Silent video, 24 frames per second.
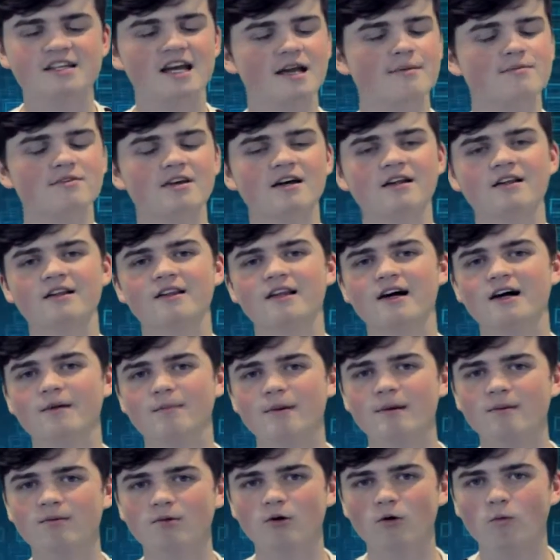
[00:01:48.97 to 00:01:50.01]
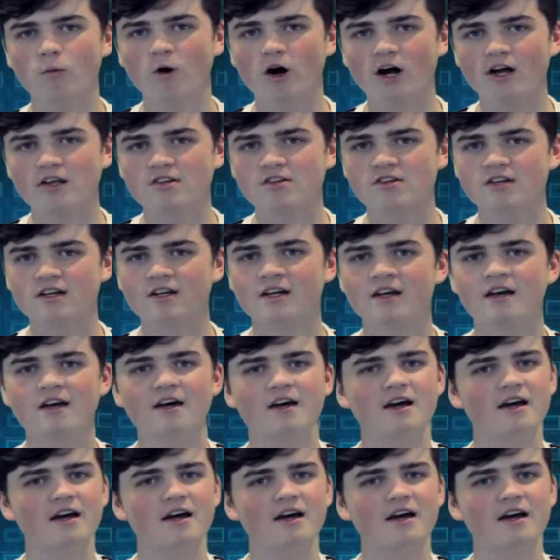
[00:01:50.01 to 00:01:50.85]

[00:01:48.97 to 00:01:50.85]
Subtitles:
games not a lot of people are watching